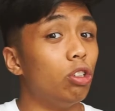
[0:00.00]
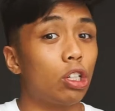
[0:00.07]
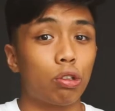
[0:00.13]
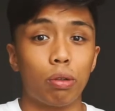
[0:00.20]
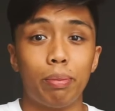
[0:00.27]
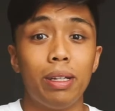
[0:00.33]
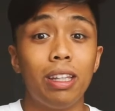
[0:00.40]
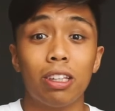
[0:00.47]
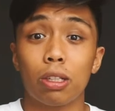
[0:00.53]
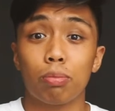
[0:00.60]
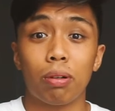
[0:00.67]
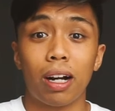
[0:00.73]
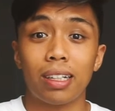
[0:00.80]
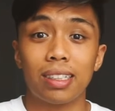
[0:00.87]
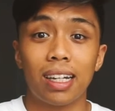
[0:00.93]
just repeat this
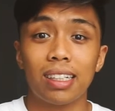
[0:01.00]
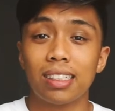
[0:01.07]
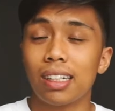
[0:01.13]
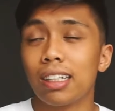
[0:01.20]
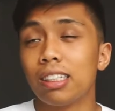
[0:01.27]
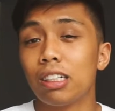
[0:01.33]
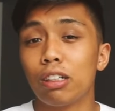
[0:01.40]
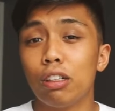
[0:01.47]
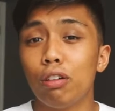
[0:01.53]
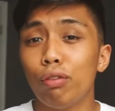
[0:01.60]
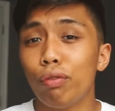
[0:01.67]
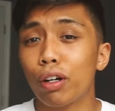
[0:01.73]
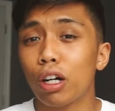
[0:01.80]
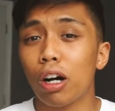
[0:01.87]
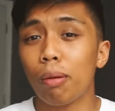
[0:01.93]
process until
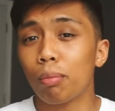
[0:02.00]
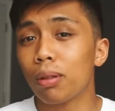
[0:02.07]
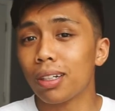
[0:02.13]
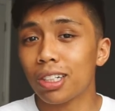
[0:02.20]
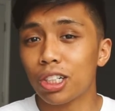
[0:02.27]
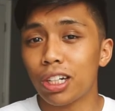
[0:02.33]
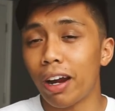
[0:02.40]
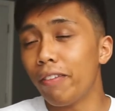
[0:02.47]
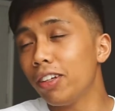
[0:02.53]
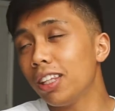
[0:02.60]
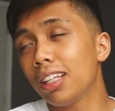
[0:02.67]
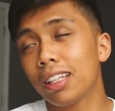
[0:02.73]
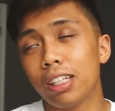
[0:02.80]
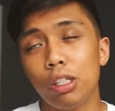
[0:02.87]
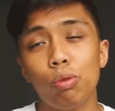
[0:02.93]
you've accomplished
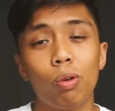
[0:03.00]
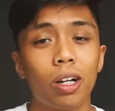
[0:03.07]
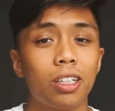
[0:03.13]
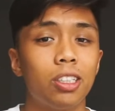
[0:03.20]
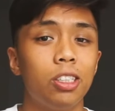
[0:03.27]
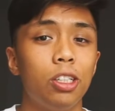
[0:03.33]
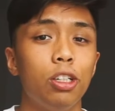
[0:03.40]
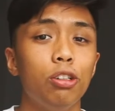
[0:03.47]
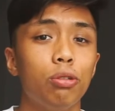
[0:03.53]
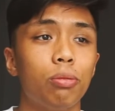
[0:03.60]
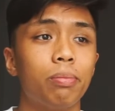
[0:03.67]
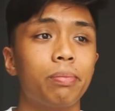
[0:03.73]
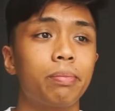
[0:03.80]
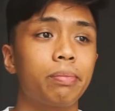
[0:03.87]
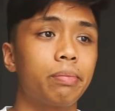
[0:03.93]
everything that you wanted to do.
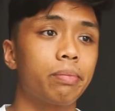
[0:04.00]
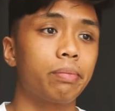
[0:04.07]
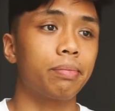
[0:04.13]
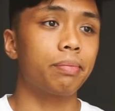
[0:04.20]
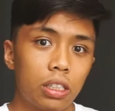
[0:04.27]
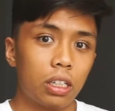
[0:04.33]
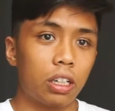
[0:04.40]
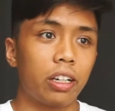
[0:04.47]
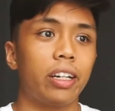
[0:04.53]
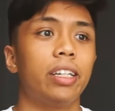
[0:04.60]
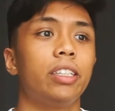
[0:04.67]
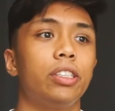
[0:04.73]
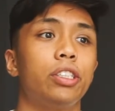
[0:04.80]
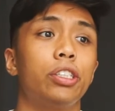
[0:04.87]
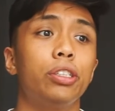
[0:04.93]

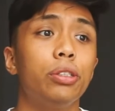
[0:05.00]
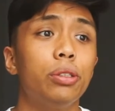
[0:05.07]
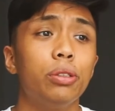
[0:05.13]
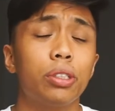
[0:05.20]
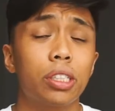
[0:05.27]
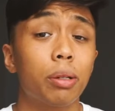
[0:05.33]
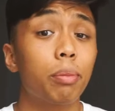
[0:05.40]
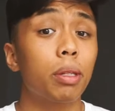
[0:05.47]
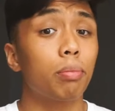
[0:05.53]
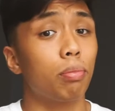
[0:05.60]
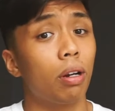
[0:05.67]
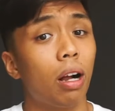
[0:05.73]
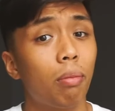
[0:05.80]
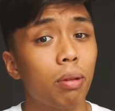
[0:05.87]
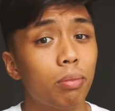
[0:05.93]
Alright, 2. Some of the
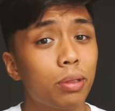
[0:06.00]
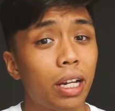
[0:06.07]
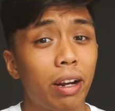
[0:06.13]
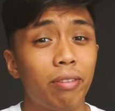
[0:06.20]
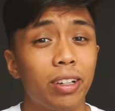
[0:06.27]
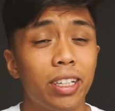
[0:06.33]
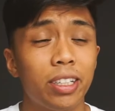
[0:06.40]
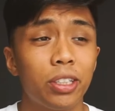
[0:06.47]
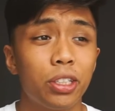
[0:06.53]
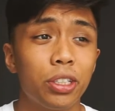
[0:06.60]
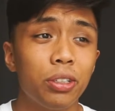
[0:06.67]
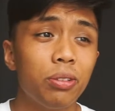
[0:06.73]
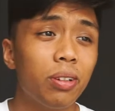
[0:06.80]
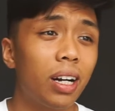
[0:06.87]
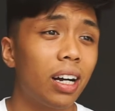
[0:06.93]
problems I run
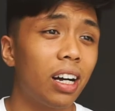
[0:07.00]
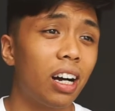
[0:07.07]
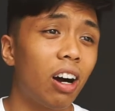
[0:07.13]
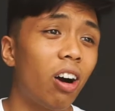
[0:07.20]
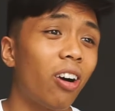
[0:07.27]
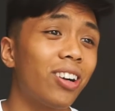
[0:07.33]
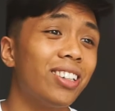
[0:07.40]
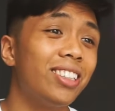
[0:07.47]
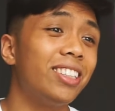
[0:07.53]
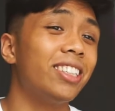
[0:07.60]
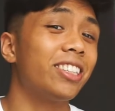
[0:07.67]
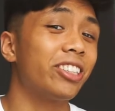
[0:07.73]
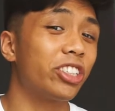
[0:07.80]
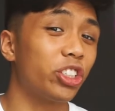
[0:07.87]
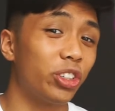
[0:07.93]
into are
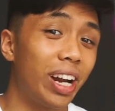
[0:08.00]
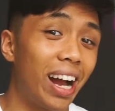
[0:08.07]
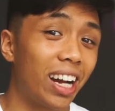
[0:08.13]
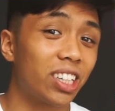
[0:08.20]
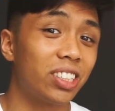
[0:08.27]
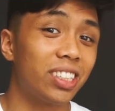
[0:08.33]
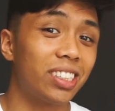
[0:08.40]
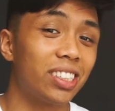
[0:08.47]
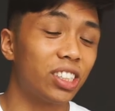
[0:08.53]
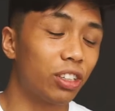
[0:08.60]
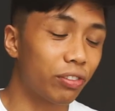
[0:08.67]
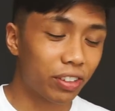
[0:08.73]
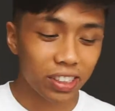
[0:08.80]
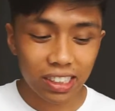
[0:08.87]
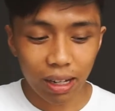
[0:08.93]
distractions. So
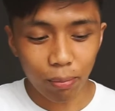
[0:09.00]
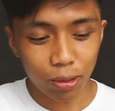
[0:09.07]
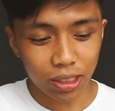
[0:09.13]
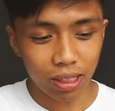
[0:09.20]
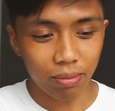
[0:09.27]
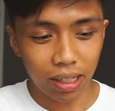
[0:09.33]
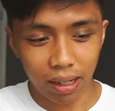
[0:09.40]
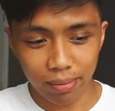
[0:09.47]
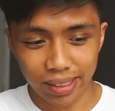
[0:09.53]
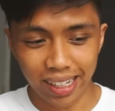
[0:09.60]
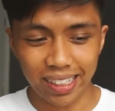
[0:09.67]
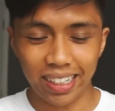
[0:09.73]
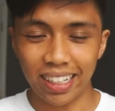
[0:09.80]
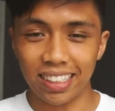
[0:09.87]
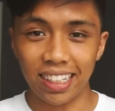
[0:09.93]
for example, sometimes
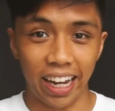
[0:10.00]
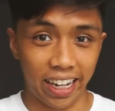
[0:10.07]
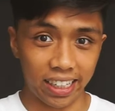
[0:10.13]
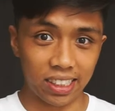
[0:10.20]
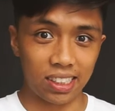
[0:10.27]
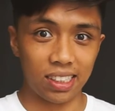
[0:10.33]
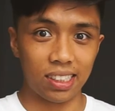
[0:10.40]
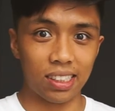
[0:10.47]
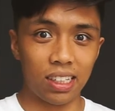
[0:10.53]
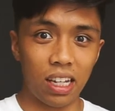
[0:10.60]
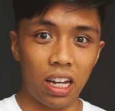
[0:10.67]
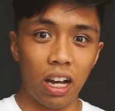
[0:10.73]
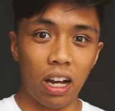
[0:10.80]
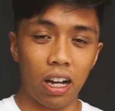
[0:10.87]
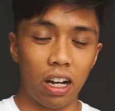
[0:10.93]
I'd get texts
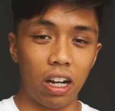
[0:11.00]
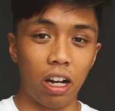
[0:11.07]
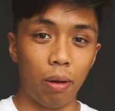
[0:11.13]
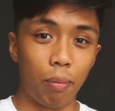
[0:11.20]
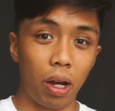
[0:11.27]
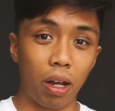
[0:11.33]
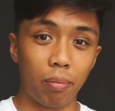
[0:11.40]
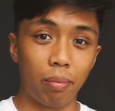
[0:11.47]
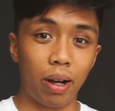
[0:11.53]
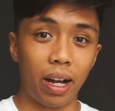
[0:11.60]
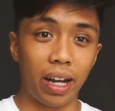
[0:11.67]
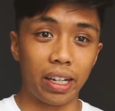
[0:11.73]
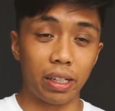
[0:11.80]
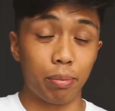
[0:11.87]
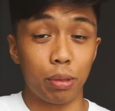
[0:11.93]
on
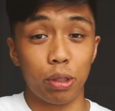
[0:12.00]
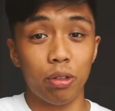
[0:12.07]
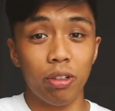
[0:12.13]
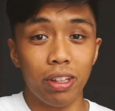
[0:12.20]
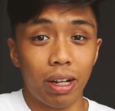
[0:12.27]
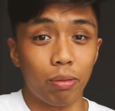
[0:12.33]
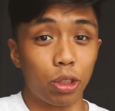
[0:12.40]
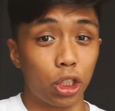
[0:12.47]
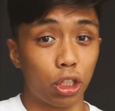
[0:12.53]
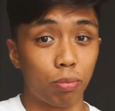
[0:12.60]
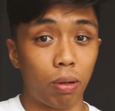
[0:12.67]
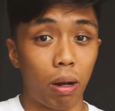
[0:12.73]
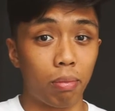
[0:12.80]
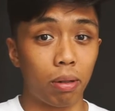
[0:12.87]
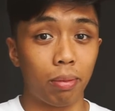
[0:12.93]
my computer that would just
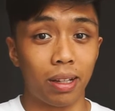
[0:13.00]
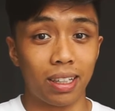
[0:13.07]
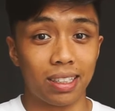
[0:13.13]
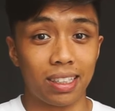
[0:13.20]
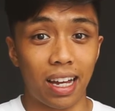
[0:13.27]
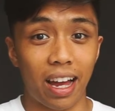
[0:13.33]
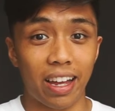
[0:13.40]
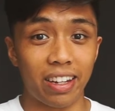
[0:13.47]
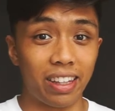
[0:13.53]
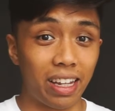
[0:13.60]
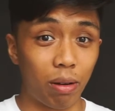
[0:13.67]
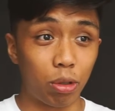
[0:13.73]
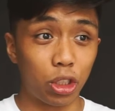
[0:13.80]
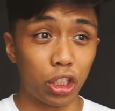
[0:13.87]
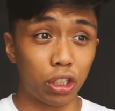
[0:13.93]
pop up on the side, and
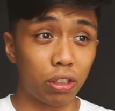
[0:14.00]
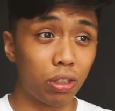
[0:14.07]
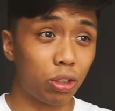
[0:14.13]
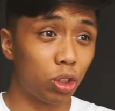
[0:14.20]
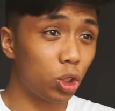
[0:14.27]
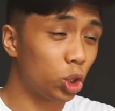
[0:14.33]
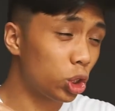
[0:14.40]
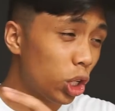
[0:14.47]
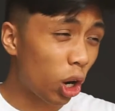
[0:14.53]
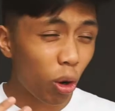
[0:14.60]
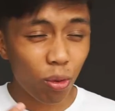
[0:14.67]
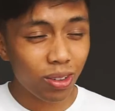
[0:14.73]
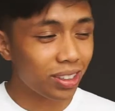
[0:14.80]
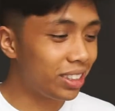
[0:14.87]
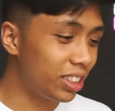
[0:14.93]
that would just
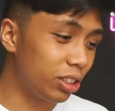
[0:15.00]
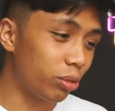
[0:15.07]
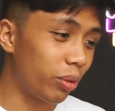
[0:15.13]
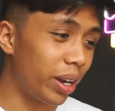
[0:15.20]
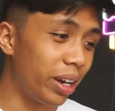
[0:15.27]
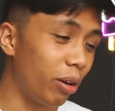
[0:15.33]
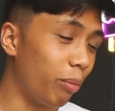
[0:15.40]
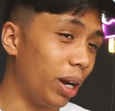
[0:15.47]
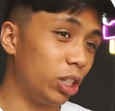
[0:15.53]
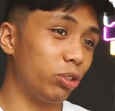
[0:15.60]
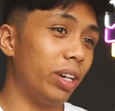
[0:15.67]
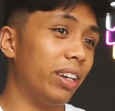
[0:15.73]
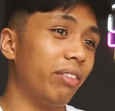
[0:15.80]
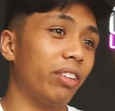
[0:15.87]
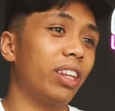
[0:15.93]
totally derail my
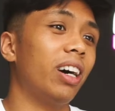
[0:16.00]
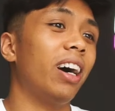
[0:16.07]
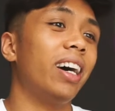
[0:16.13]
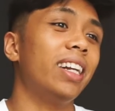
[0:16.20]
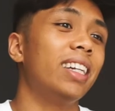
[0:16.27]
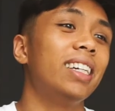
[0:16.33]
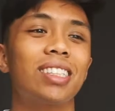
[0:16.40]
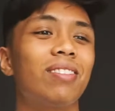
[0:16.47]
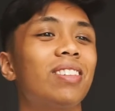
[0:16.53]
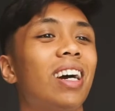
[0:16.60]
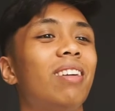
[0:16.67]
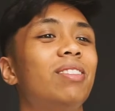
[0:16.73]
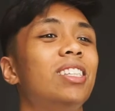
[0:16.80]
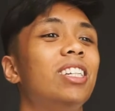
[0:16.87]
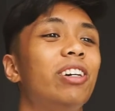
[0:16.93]
train of thought.
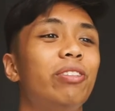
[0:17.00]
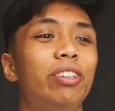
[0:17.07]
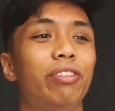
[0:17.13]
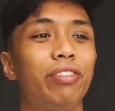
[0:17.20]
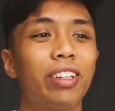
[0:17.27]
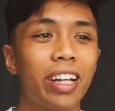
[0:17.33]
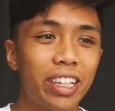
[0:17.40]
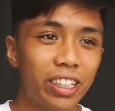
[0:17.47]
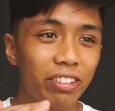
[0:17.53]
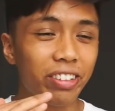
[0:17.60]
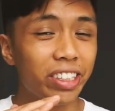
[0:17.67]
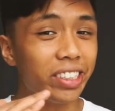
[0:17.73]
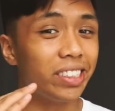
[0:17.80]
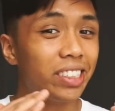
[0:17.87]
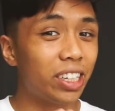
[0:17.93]
Sometimes, when you feel like you're in
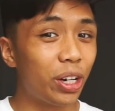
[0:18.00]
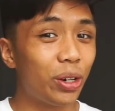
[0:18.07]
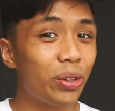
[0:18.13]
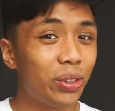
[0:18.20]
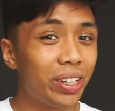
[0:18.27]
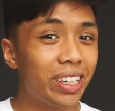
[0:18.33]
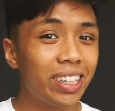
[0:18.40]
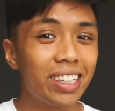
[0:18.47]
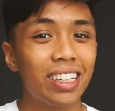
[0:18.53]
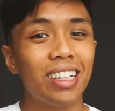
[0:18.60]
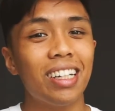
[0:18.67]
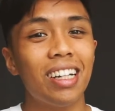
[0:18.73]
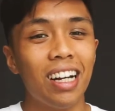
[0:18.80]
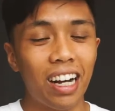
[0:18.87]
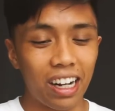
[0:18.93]
the zone,
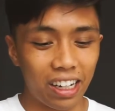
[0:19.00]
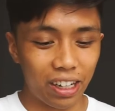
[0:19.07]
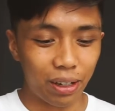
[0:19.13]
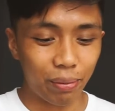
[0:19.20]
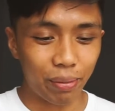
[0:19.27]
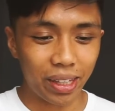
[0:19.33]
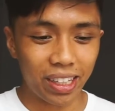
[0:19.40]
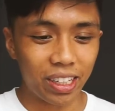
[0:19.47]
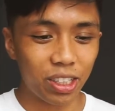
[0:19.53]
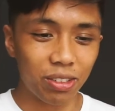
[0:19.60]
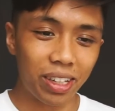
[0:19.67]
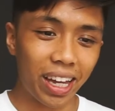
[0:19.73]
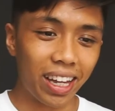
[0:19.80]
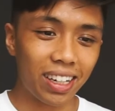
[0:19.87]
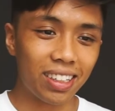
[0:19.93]
and then you
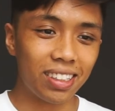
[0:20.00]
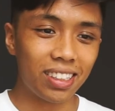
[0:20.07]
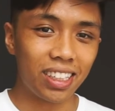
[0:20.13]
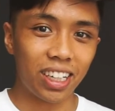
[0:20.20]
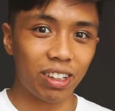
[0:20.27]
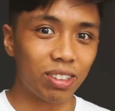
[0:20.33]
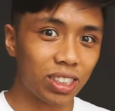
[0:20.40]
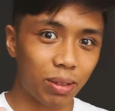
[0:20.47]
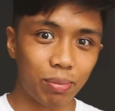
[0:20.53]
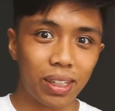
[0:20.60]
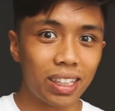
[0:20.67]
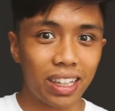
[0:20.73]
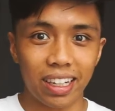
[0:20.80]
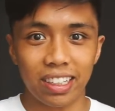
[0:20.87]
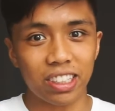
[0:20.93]
get,
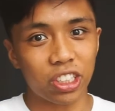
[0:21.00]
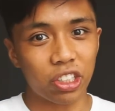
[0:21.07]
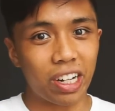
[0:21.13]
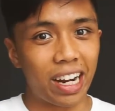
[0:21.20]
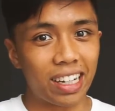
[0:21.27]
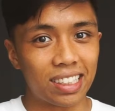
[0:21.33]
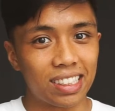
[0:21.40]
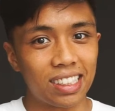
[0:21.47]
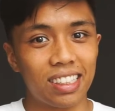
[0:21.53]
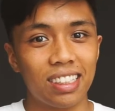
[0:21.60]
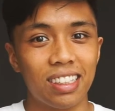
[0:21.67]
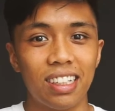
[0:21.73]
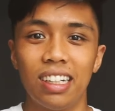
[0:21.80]
something that distracts it,